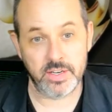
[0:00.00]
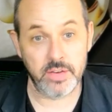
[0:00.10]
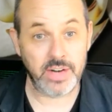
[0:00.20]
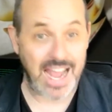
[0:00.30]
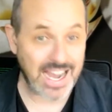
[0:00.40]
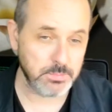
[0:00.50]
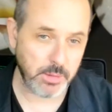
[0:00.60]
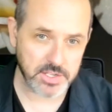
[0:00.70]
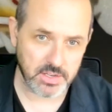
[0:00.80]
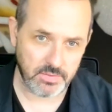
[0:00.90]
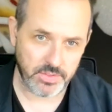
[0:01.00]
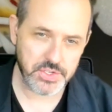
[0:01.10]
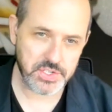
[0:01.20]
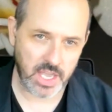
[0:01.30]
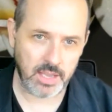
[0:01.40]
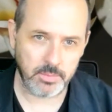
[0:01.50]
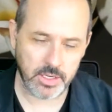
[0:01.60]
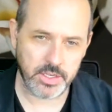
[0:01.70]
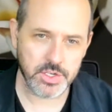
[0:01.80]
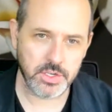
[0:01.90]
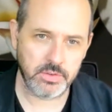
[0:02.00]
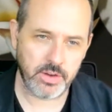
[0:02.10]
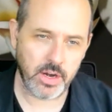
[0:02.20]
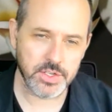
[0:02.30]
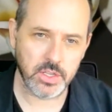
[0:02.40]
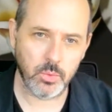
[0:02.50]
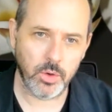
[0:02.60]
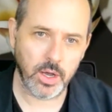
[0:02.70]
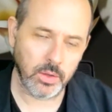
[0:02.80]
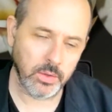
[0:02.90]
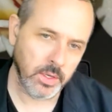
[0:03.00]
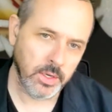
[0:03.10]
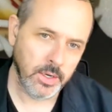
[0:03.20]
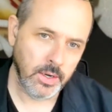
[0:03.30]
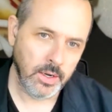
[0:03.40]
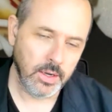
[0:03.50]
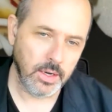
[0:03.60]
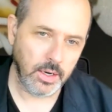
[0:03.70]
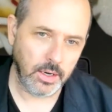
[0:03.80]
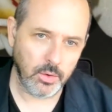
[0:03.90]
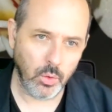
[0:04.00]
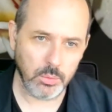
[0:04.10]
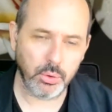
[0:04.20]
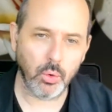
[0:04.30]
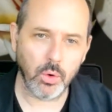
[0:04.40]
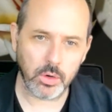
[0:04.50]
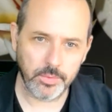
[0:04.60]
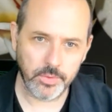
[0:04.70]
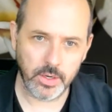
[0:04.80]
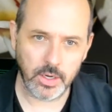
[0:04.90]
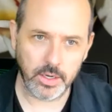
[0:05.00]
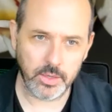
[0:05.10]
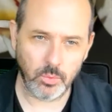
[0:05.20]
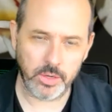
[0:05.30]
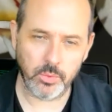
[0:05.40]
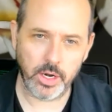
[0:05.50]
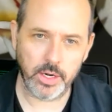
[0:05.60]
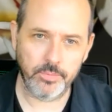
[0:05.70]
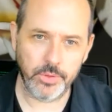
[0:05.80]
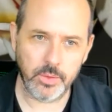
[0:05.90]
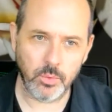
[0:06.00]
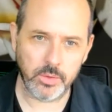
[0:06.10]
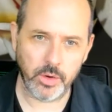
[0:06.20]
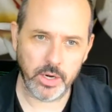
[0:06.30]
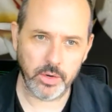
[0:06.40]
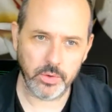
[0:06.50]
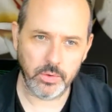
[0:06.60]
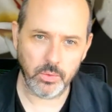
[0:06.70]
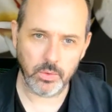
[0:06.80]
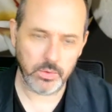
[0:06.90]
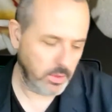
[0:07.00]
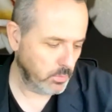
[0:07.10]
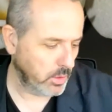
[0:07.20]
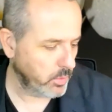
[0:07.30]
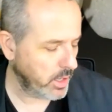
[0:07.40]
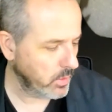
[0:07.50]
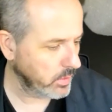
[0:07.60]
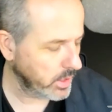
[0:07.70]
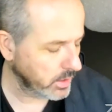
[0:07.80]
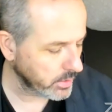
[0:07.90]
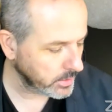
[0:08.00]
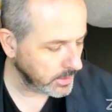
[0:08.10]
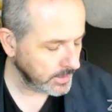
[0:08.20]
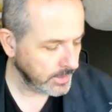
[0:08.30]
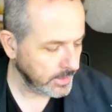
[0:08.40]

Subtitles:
different aspects of this same condition variously well or poor in one way or another.